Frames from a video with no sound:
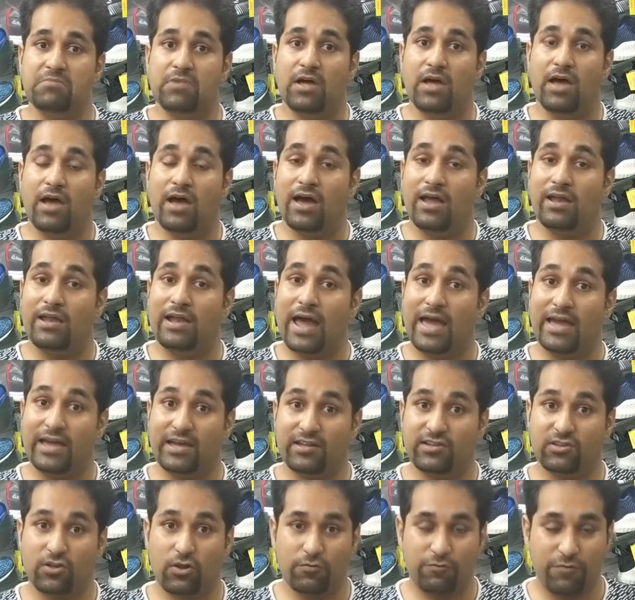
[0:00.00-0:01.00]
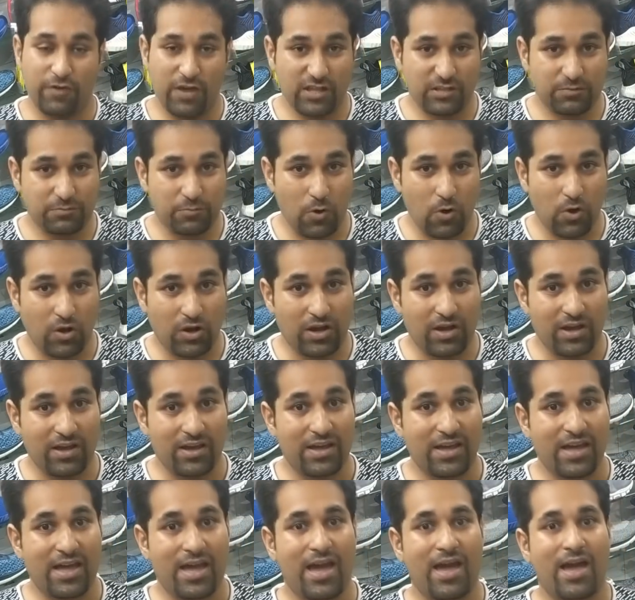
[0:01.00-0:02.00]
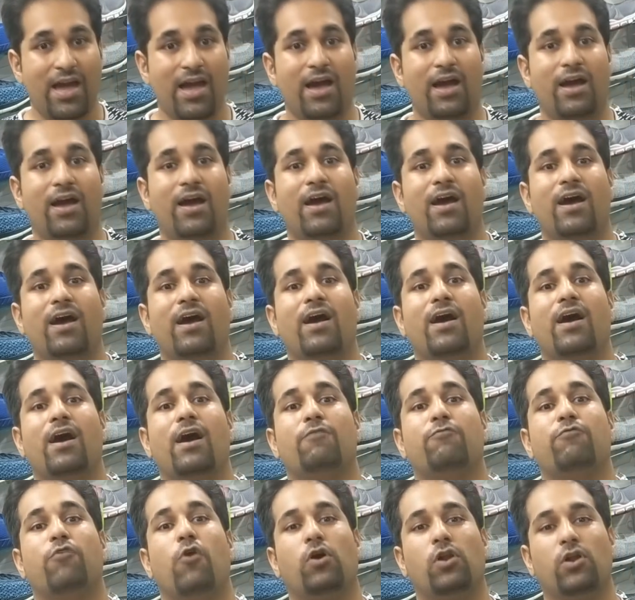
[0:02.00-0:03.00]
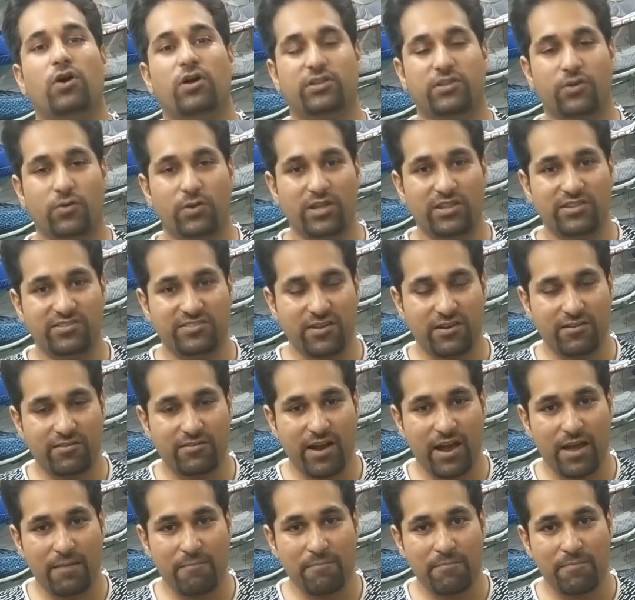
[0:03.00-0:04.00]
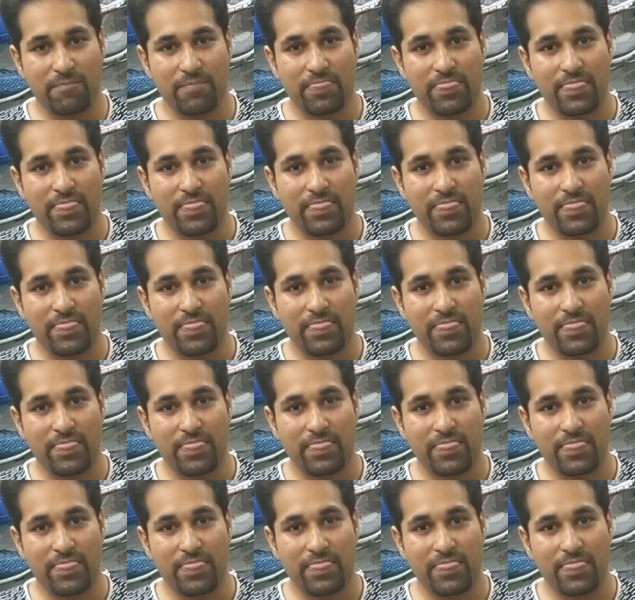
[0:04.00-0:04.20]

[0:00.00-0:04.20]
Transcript: like us on Facebook, follow us on Instagram,